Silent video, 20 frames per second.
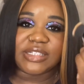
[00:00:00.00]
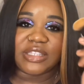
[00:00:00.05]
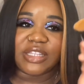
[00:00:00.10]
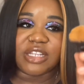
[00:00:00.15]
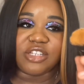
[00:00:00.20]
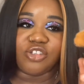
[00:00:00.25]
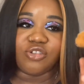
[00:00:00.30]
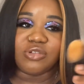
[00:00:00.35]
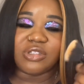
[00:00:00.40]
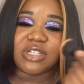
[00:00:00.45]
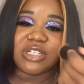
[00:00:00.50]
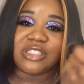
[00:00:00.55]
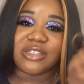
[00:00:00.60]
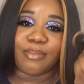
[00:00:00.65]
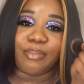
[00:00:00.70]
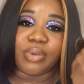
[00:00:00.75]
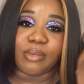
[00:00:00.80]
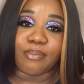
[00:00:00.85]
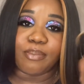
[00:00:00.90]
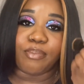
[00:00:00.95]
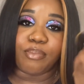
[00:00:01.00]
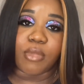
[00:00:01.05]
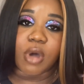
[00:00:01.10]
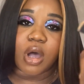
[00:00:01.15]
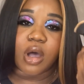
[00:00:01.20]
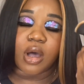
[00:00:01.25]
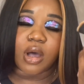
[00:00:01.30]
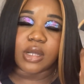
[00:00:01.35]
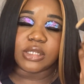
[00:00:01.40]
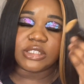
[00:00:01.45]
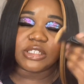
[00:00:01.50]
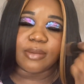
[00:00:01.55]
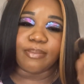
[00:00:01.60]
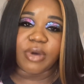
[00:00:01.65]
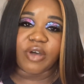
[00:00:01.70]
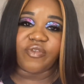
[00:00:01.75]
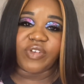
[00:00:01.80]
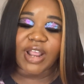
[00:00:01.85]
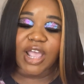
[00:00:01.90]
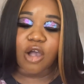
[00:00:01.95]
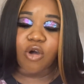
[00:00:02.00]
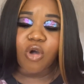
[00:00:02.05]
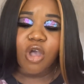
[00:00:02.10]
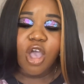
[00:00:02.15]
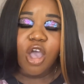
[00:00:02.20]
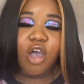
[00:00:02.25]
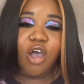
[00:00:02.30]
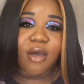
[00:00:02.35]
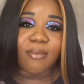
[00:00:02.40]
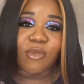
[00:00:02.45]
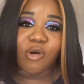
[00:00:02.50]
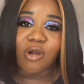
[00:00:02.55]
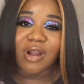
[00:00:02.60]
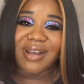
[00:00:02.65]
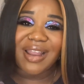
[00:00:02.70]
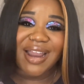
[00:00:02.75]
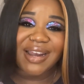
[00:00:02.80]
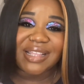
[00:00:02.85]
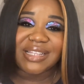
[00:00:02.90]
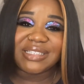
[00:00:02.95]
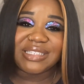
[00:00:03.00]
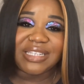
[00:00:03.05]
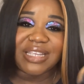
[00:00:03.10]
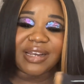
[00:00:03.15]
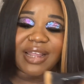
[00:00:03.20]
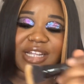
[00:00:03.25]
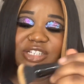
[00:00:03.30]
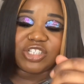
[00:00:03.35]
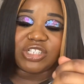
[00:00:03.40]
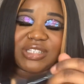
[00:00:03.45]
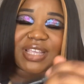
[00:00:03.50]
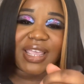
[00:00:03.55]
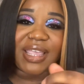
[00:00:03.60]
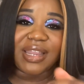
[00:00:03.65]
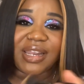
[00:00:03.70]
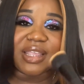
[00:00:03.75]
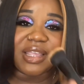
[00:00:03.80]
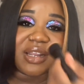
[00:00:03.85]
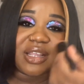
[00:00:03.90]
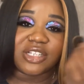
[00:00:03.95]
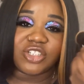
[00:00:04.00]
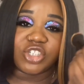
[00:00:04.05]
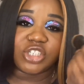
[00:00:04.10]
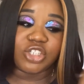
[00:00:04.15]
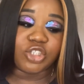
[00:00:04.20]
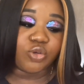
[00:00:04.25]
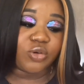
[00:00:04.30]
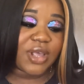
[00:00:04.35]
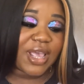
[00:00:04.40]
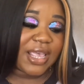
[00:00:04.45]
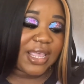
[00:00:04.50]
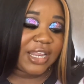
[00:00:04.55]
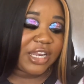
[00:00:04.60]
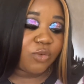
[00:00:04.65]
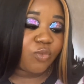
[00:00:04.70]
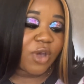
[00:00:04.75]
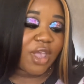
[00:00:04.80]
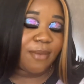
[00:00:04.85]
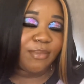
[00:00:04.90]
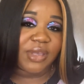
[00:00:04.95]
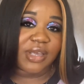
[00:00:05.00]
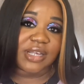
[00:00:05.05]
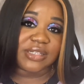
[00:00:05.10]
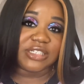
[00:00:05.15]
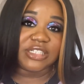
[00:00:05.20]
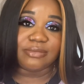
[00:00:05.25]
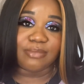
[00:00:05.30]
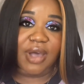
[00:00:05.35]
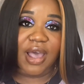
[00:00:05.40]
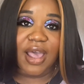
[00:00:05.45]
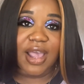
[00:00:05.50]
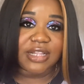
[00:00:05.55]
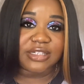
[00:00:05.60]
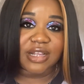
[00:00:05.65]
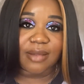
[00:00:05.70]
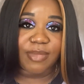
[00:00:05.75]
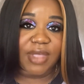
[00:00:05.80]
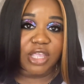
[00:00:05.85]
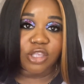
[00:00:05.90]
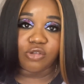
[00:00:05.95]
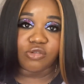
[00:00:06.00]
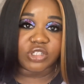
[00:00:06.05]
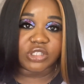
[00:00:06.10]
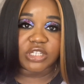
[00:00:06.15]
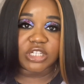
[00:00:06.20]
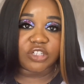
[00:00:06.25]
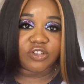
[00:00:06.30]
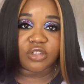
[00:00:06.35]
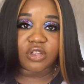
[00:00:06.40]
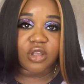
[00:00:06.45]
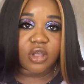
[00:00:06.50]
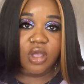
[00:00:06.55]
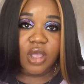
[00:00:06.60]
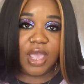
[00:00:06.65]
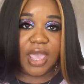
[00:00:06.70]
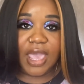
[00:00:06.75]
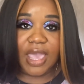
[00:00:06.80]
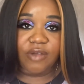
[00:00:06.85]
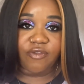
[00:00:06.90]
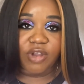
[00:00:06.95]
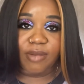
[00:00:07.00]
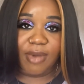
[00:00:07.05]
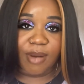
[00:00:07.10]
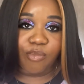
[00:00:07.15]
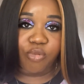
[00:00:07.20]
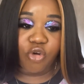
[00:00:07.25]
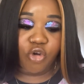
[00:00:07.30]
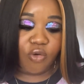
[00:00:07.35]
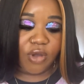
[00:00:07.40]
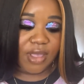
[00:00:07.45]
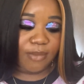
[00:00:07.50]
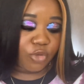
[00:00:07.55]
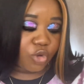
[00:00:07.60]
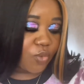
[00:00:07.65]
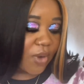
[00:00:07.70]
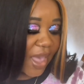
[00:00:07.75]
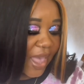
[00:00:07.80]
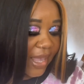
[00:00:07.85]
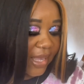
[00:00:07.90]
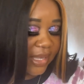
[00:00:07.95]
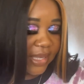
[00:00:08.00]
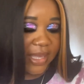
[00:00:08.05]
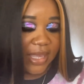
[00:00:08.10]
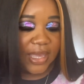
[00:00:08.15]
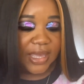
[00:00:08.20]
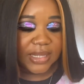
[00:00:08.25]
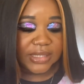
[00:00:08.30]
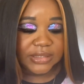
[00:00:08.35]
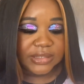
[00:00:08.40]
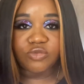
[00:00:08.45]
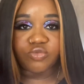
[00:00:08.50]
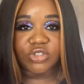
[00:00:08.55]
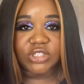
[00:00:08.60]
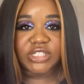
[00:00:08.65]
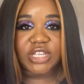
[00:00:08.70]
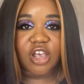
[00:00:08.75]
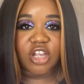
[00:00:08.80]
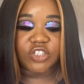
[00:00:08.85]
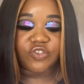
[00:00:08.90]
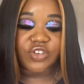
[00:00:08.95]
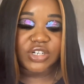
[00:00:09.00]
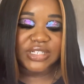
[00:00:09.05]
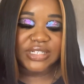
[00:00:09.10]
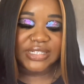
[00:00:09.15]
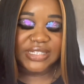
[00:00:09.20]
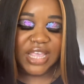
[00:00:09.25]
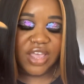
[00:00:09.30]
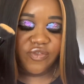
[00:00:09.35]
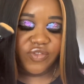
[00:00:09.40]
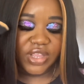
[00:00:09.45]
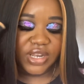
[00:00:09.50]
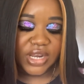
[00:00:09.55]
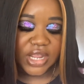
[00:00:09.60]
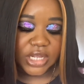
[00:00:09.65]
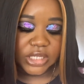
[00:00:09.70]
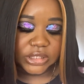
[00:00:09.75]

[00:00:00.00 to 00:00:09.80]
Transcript: and then use this to buff it out. 9 out of 10, I just take it in and just do it anyway because it's mine. I'm not using this in my Pro MUA kit. This retails for $7.